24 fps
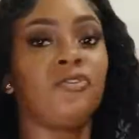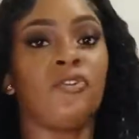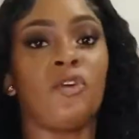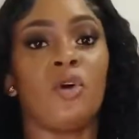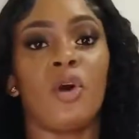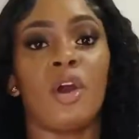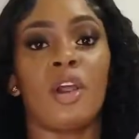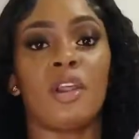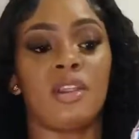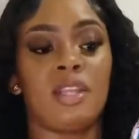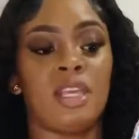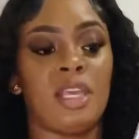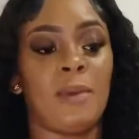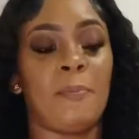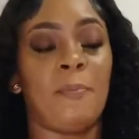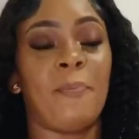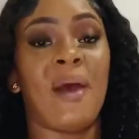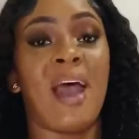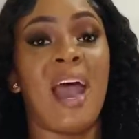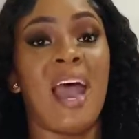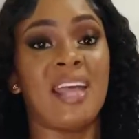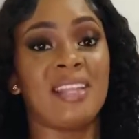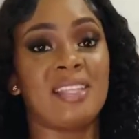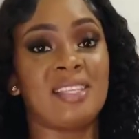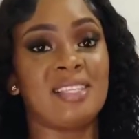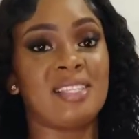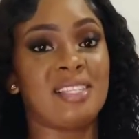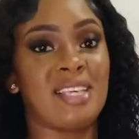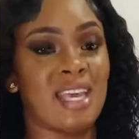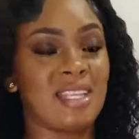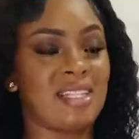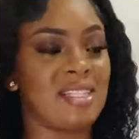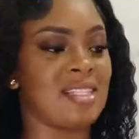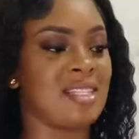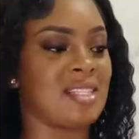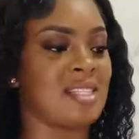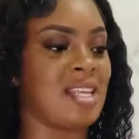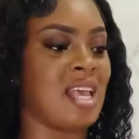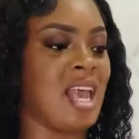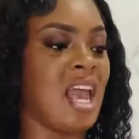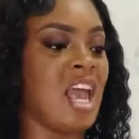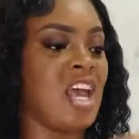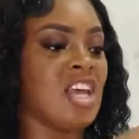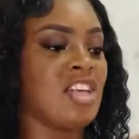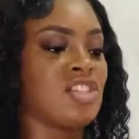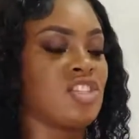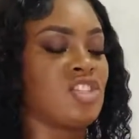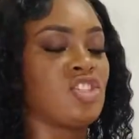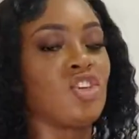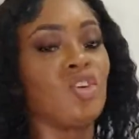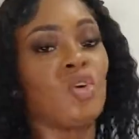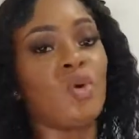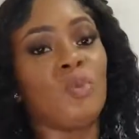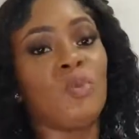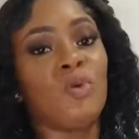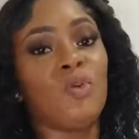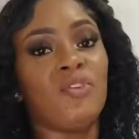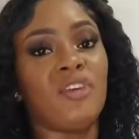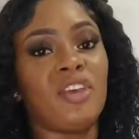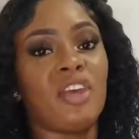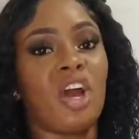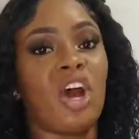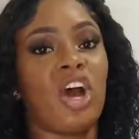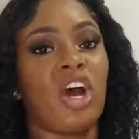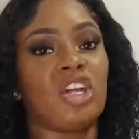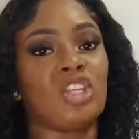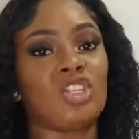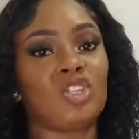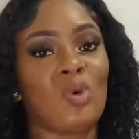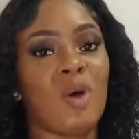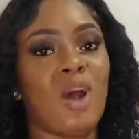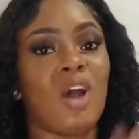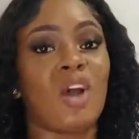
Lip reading: for the pant sets. So moving on to a